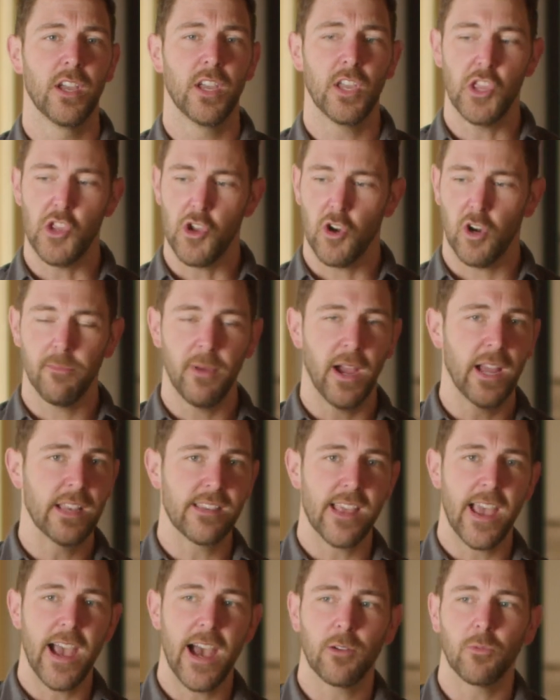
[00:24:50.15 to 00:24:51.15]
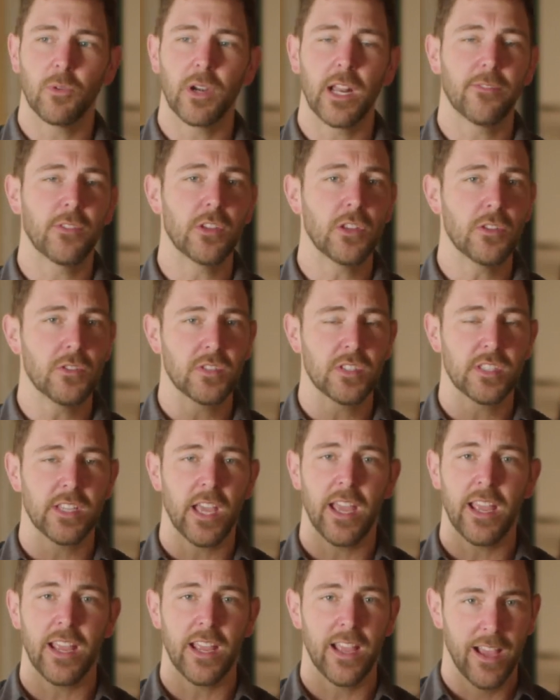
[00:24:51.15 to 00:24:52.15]
You're my dad. Whatever you
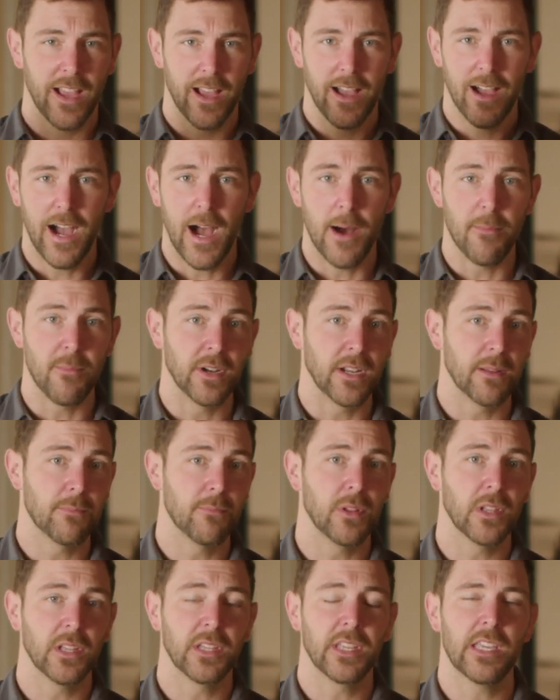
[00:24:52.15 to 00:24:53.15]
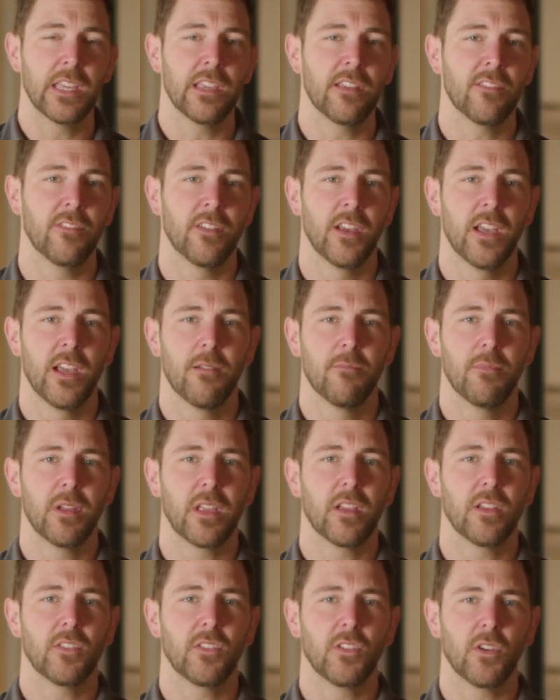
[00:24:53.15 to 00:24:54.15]
say, I'm going to believe
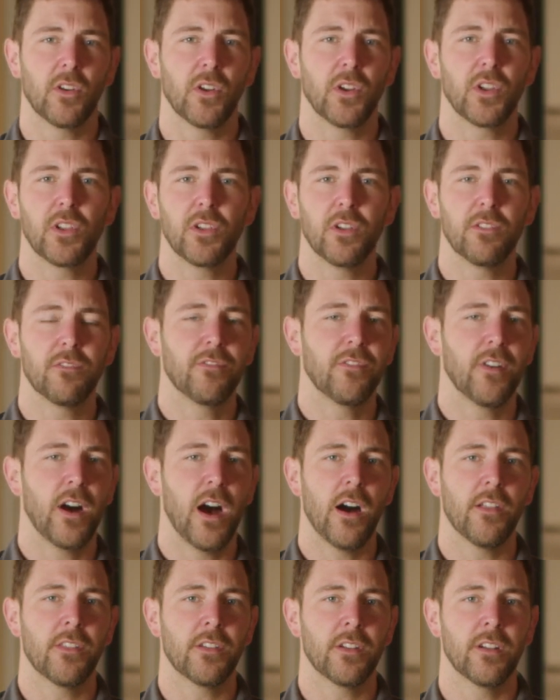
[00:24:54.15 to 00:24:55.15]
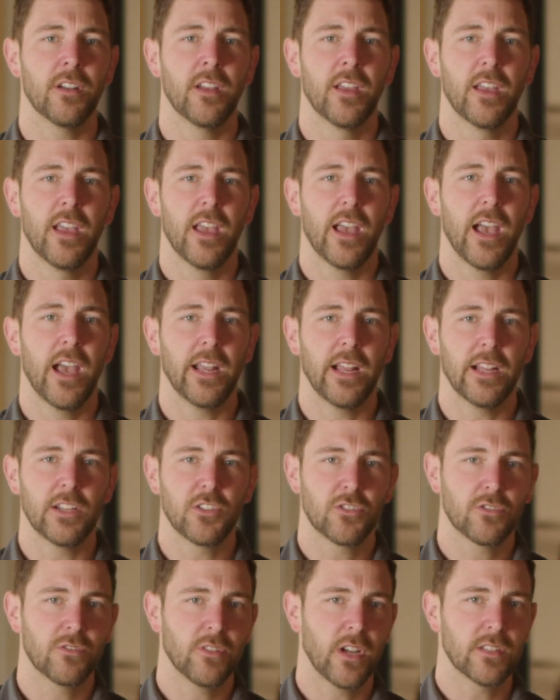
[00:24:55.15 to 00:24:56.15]
because you're a good father, and I
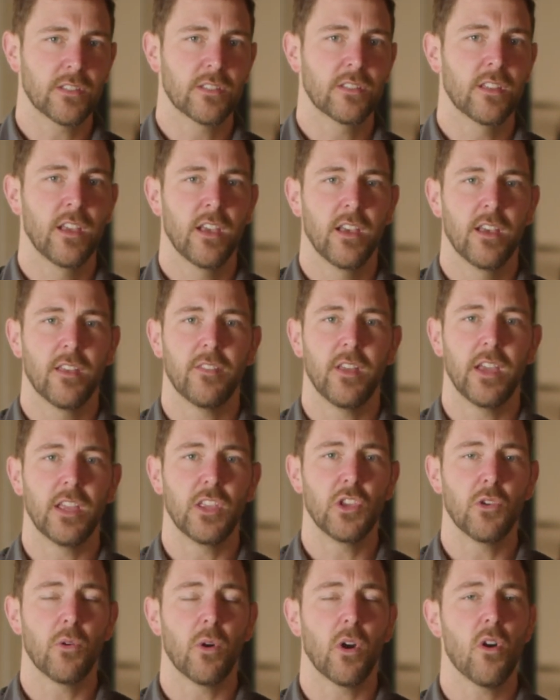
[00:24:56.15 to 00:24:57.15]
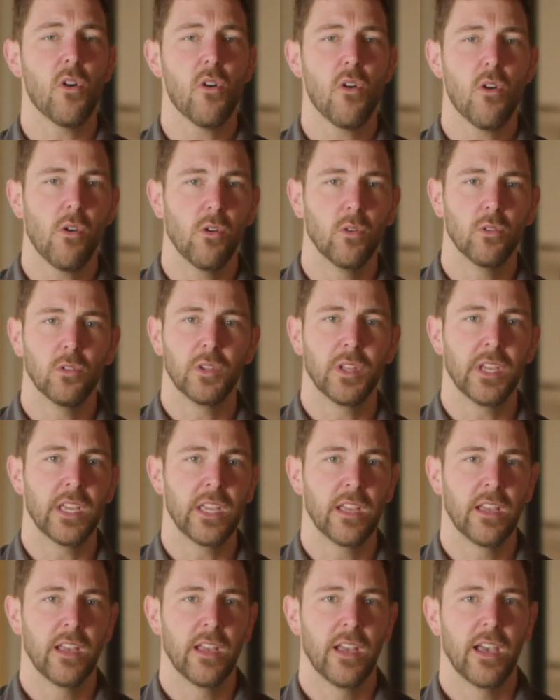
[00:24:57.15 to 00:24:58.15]
trust that you are
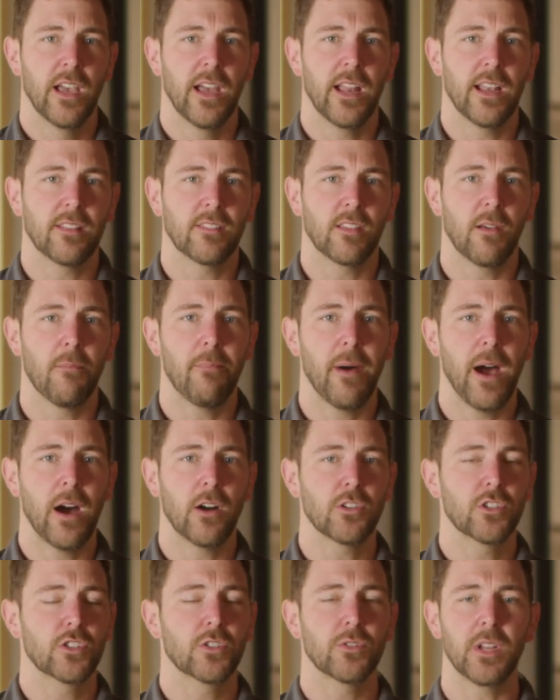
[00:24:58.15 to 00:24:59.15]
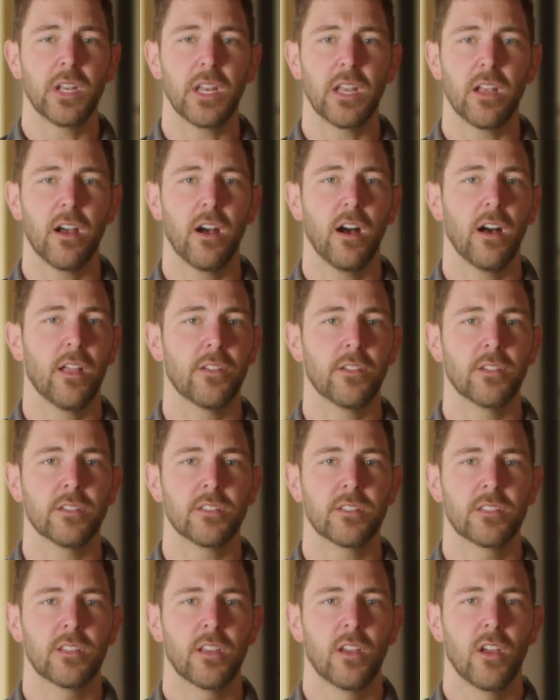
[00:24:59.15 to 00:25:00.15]
holy. And it's about treating
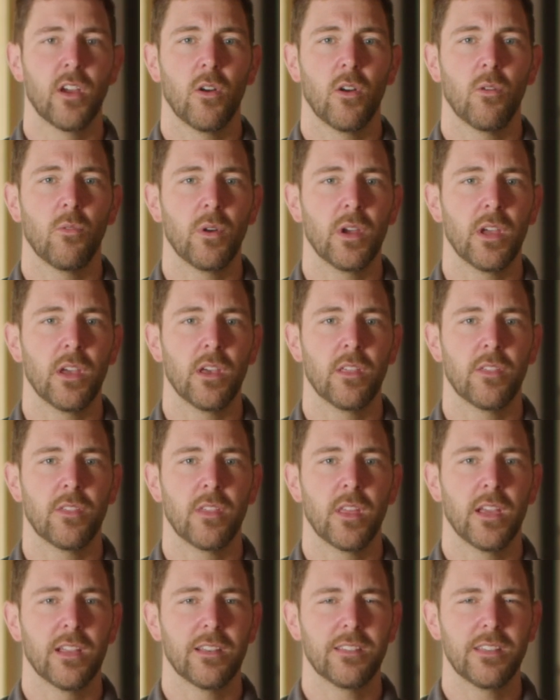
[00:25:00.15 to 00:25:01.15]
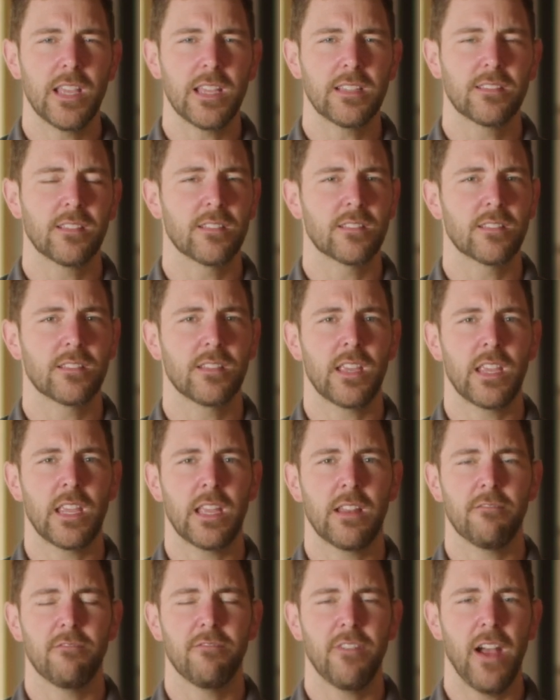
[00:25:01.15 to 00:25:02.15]
others with decency
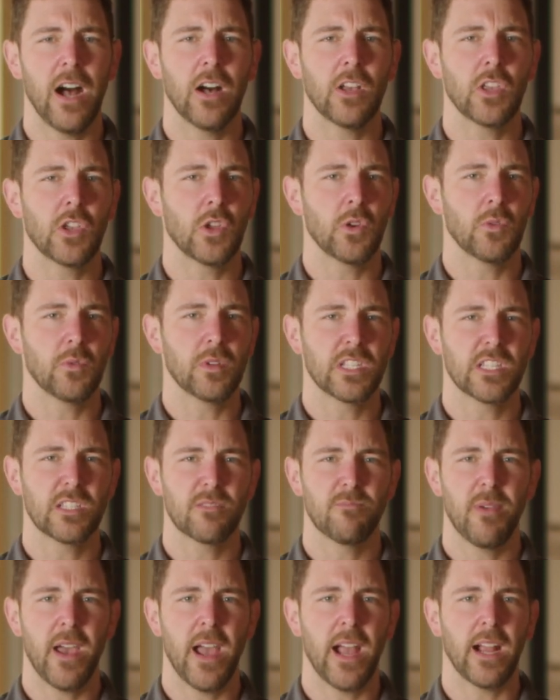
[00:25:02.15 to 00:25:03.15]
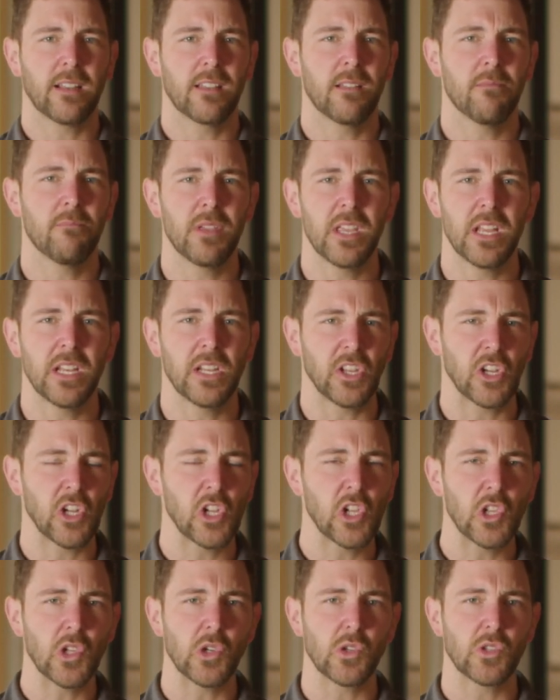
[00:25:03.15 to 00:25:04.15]
and value and respect and being
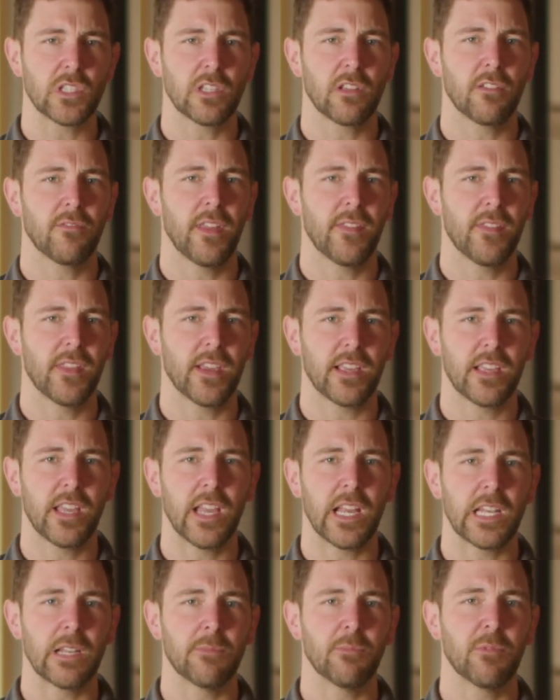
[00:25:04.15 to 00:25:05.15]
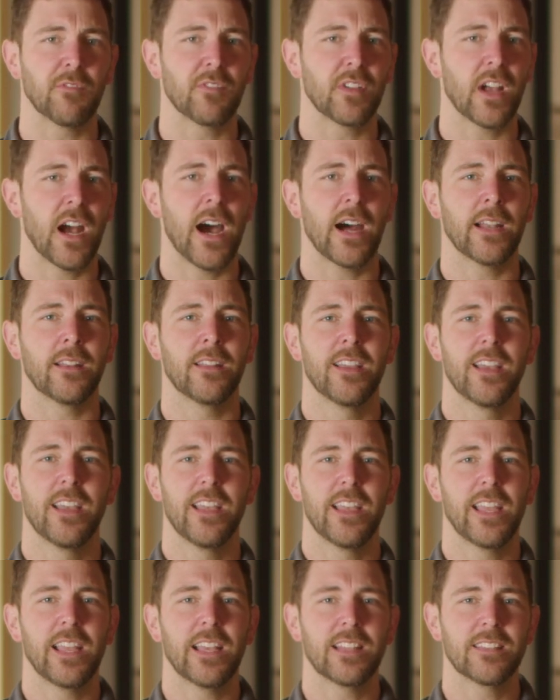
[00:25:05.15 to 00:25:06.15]
inclusive, that the kingdom of God
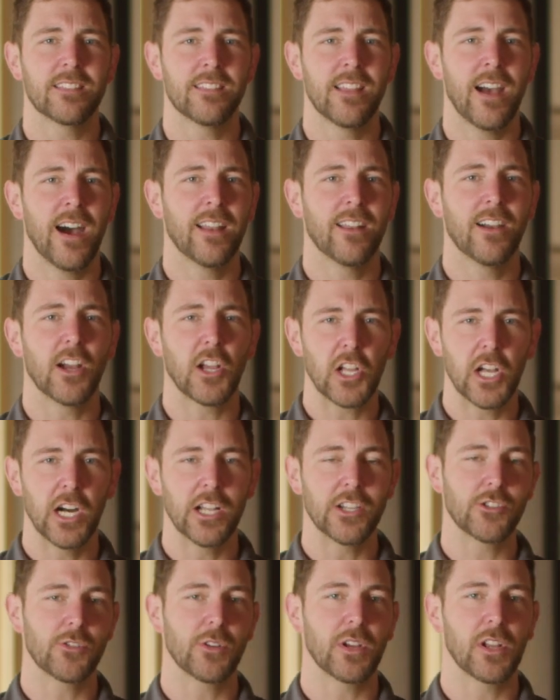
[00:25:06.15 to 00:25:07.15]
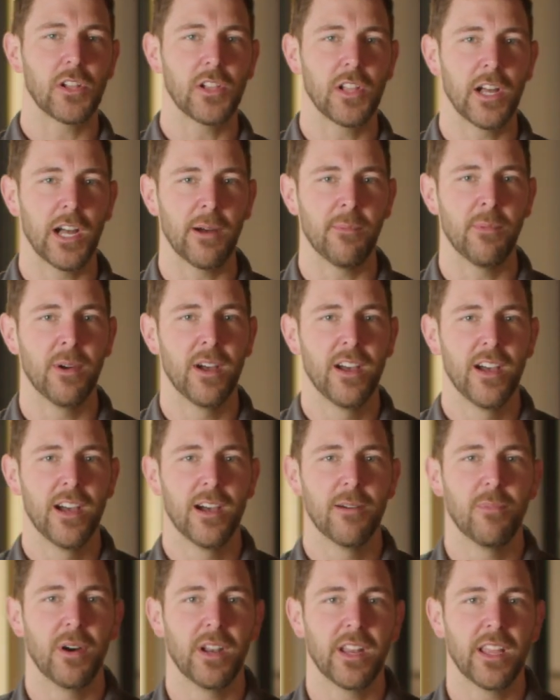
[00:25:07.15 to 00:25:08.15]
is not a country club,
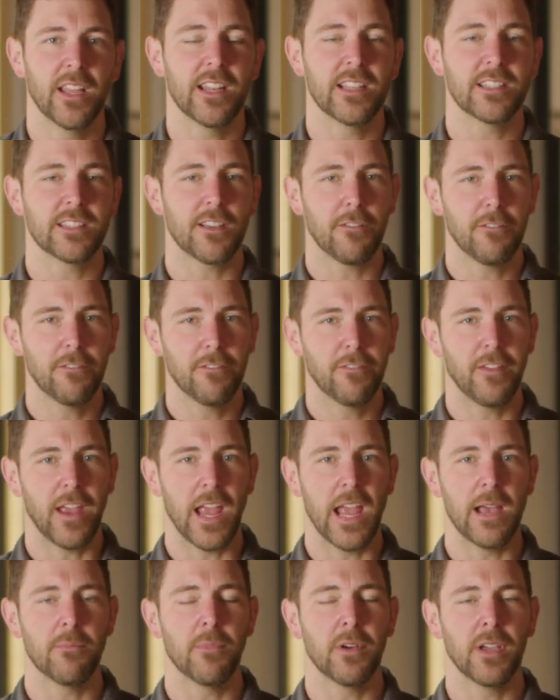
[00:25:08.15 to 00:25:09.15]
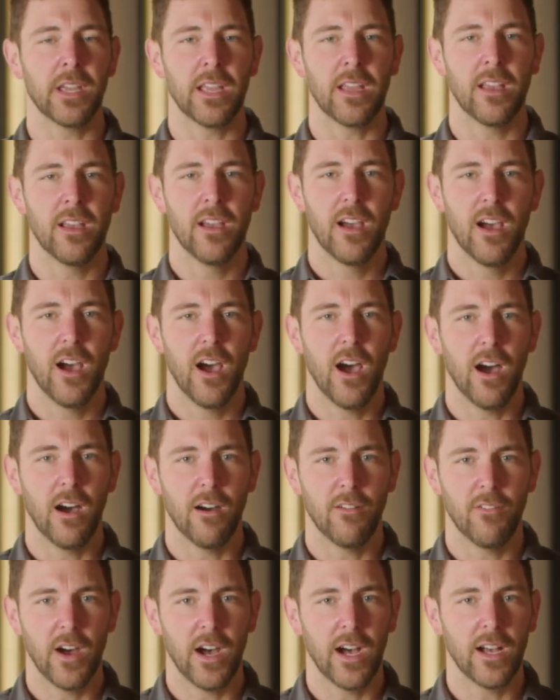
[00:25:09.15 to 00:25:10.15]
but it is a family
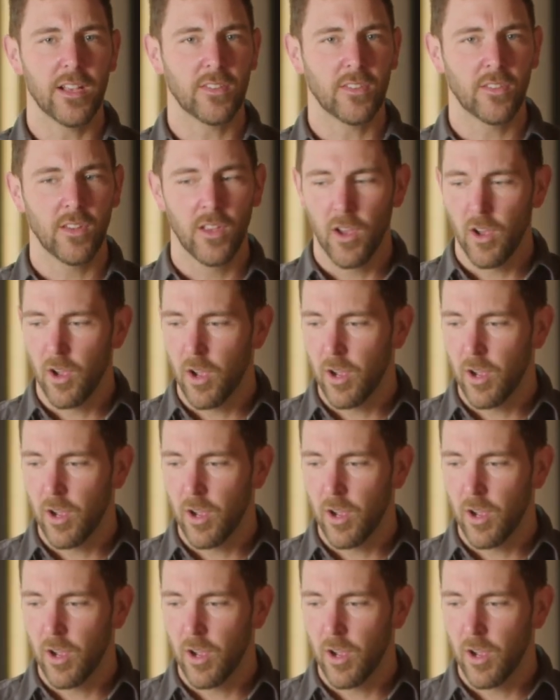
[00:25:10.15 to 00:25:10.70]
of us